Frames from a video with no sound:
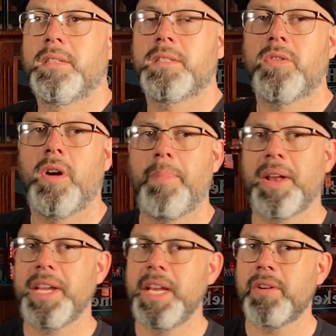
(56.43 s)
So
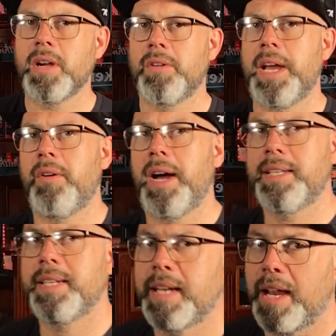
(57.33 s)
about a year ago now, I
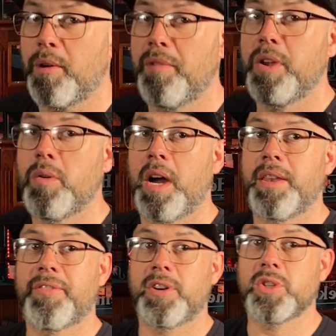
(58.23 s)
did a review on
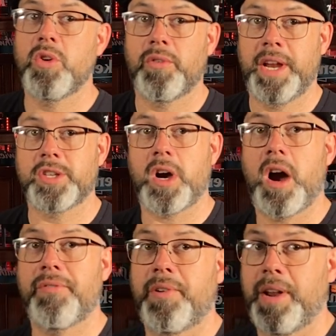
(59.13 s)
the first core range
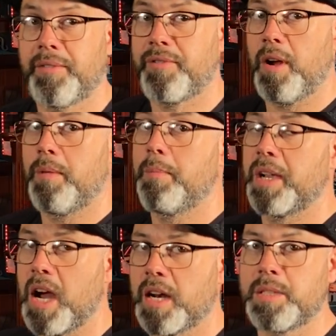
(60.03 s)
offering from the
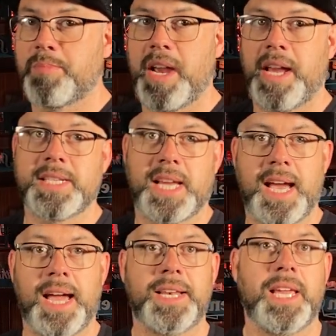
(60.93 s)
MCConnells brand,
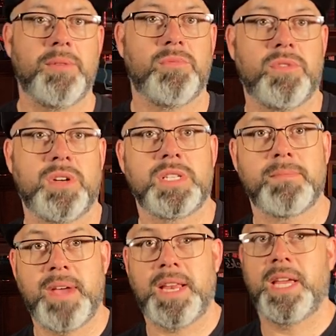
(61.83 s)
and it was
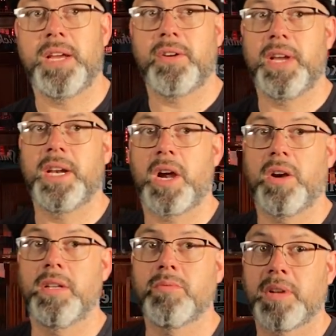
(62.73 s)
met here in
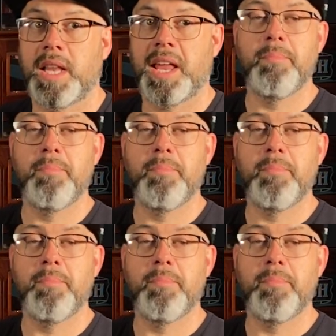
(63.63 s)
Ireland with a lot